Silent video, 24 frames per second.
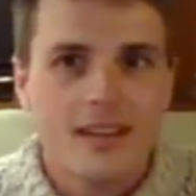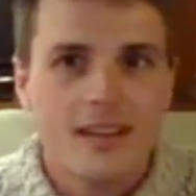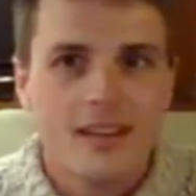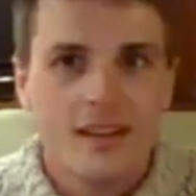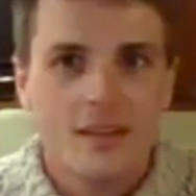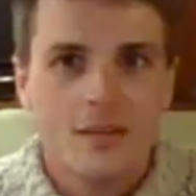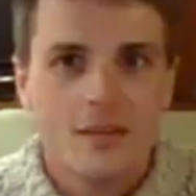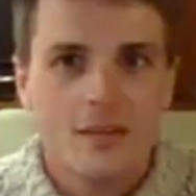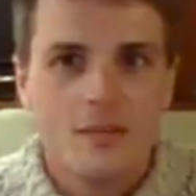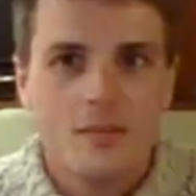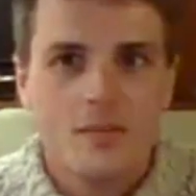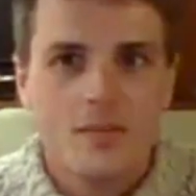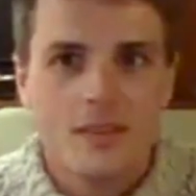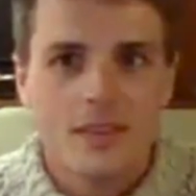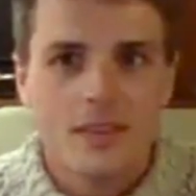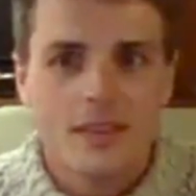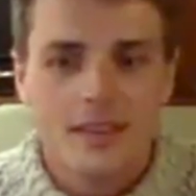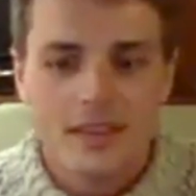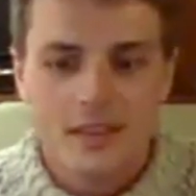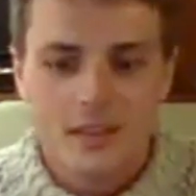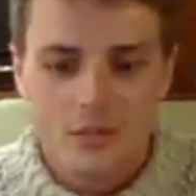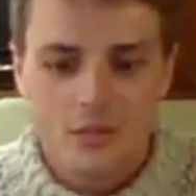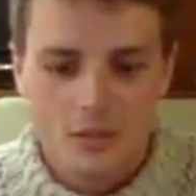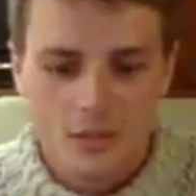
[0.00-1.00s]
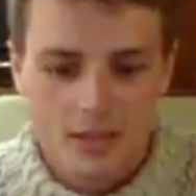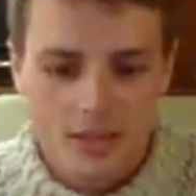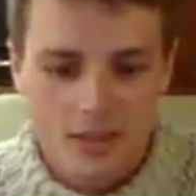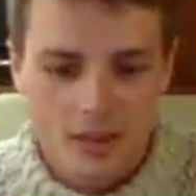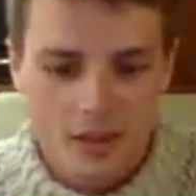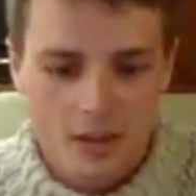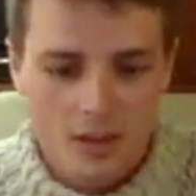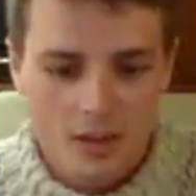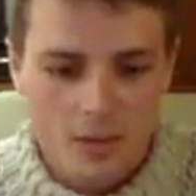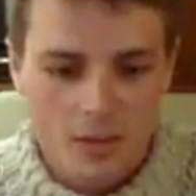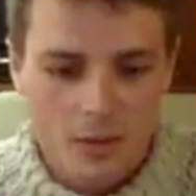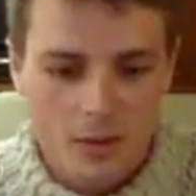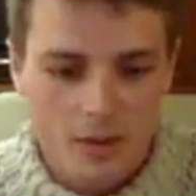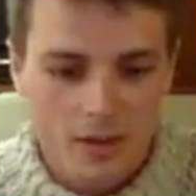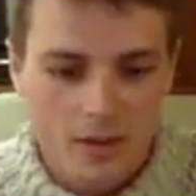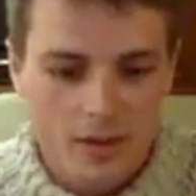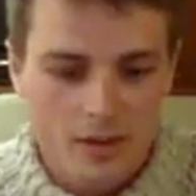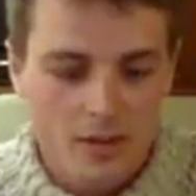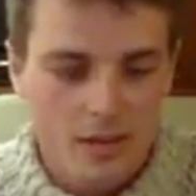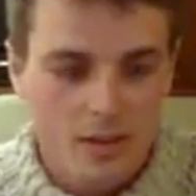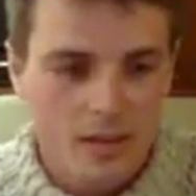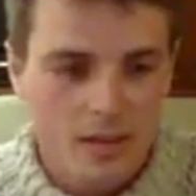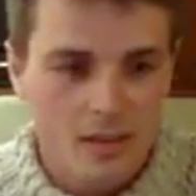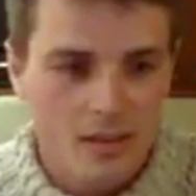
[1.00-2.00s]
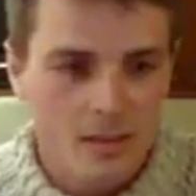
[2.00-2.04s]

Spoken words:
I think a really hard part,